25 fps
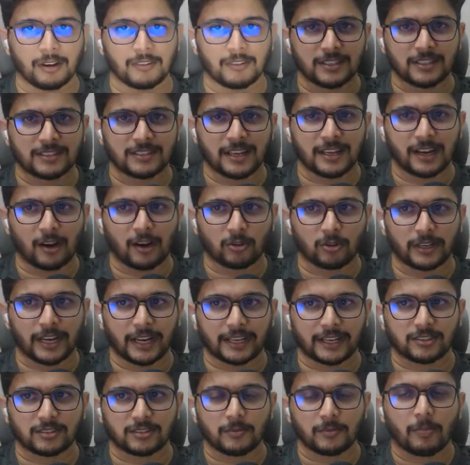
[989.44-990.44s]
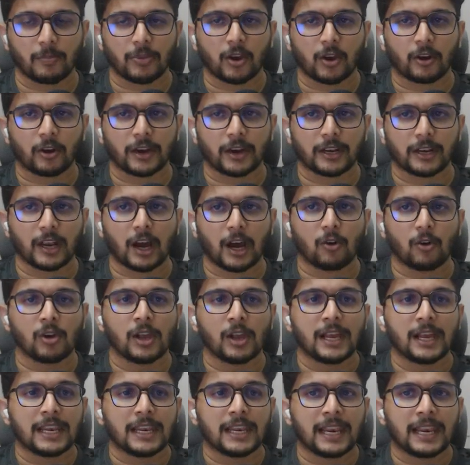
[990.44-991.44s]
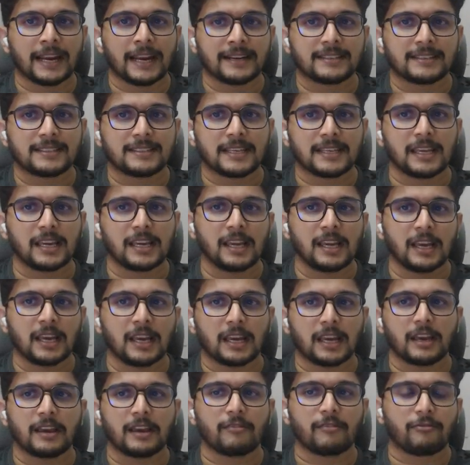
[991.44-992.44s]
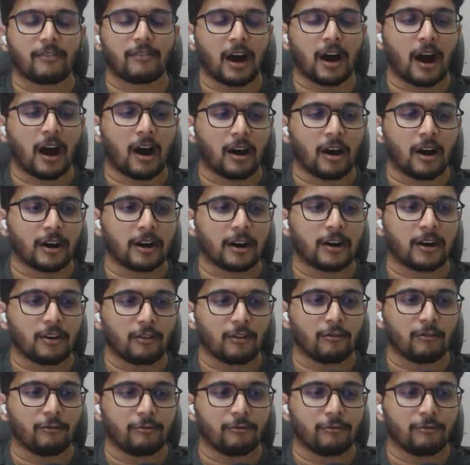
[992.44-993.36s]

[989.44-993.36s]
when we send out text. Okay, now let's see if our